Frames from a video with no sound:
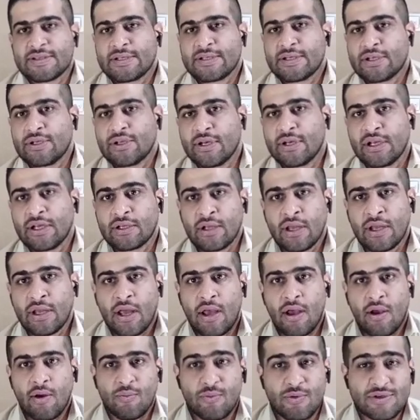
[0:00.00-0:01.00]
unit
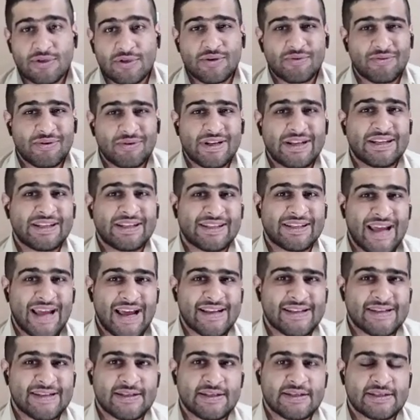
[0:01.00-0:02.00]
wasn't really
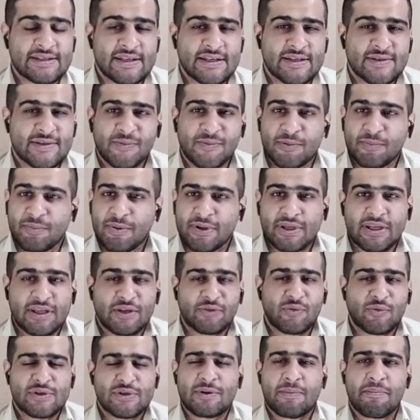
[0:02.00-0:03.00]
that successful, but it
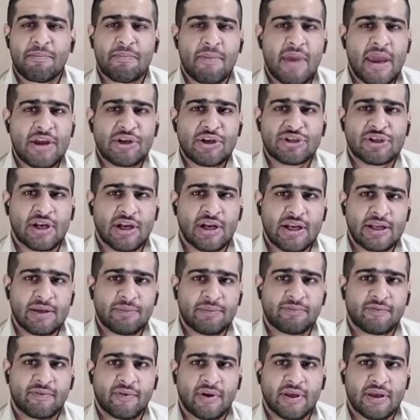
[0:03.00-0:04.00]
was a major
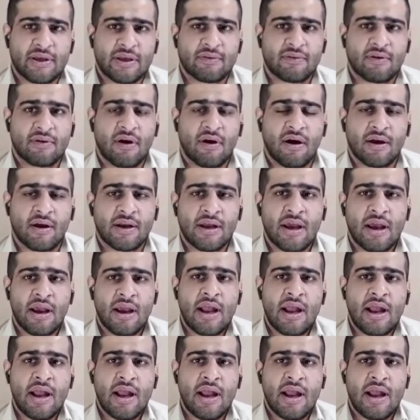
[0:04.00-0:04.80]
leap for Iran.